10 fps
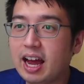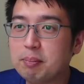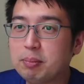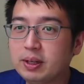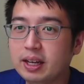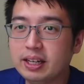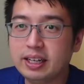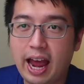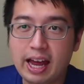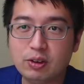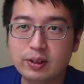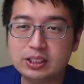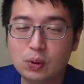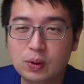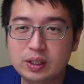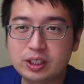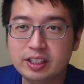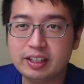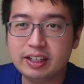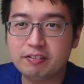I put an address
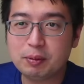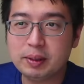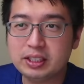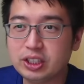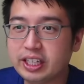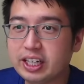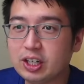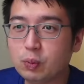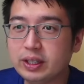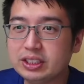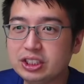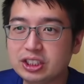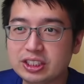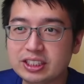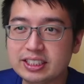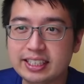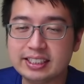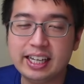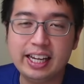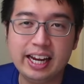origin information here, which just
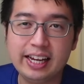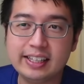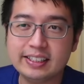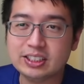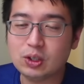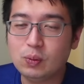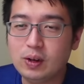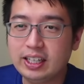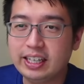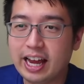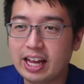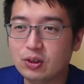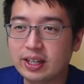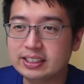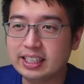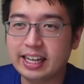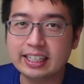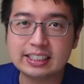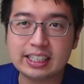says, hey, this is a wallet address and it's